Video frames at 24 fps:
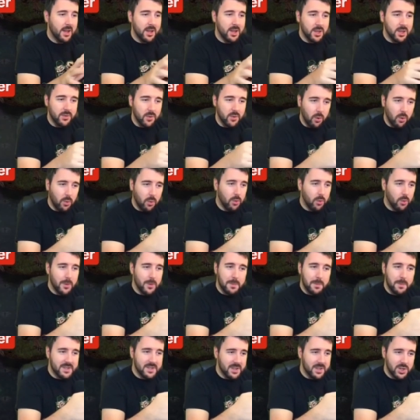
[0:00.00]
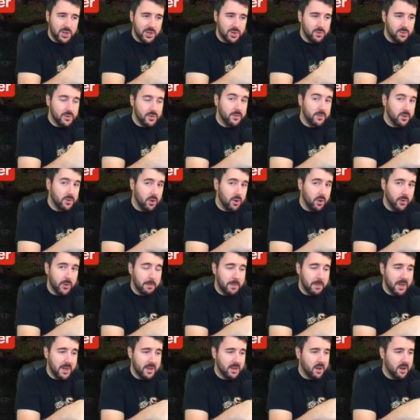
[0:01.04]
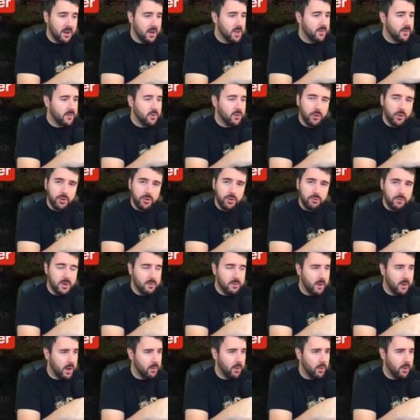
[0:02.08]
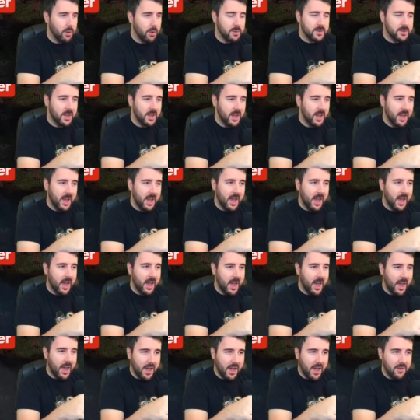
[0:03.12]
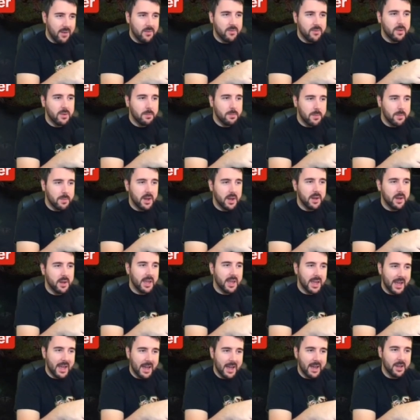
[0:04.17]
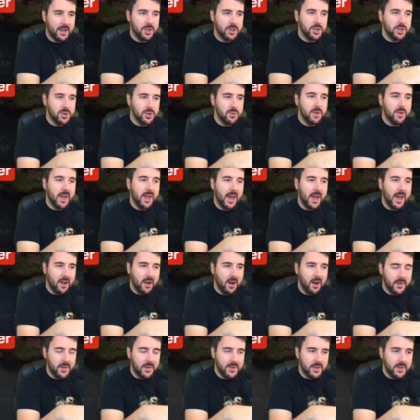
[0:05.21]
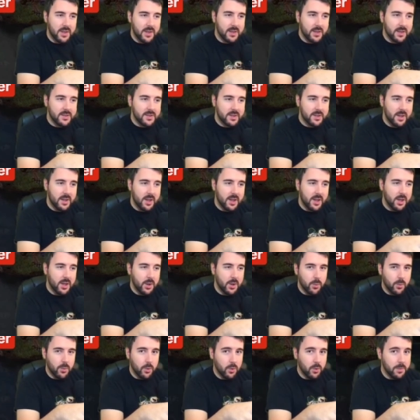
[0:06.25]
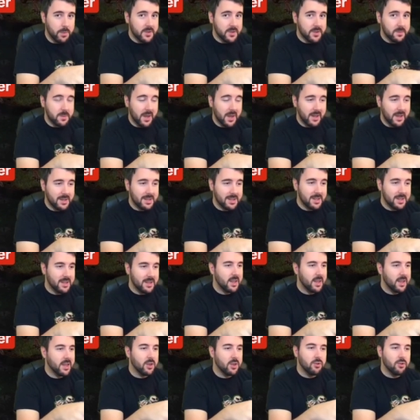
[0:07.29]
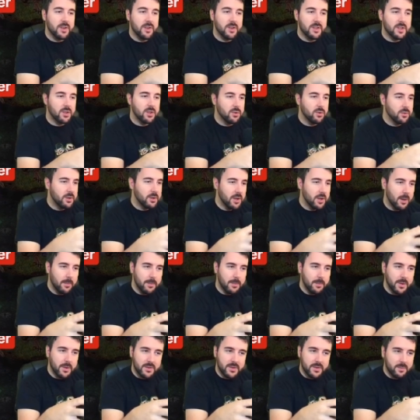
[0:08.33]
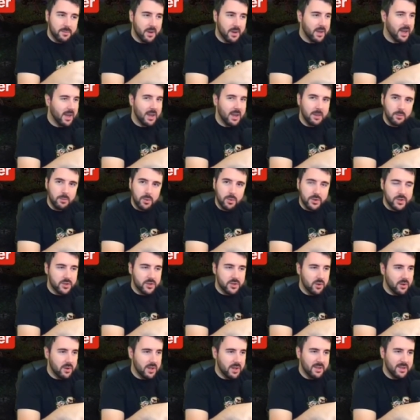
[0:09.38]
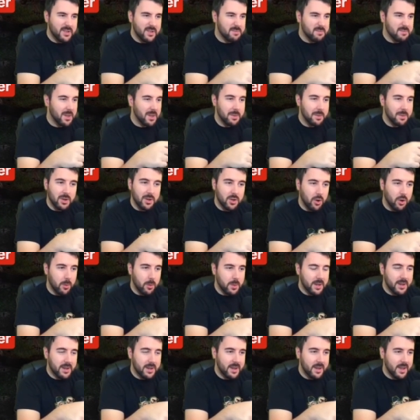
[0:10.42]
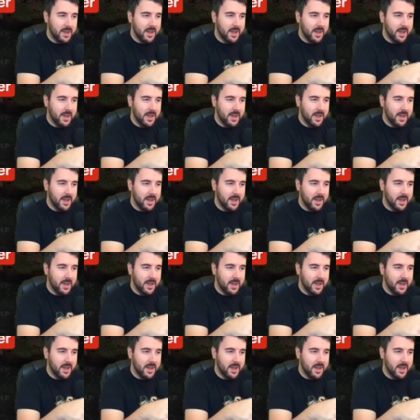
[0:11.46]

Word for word: You've got all your positionals, you've got the big guy, you've got three rerolls. Every bit of cash you get after this will be spent increasing your numbers by getting more snotlings, maybe a goblin,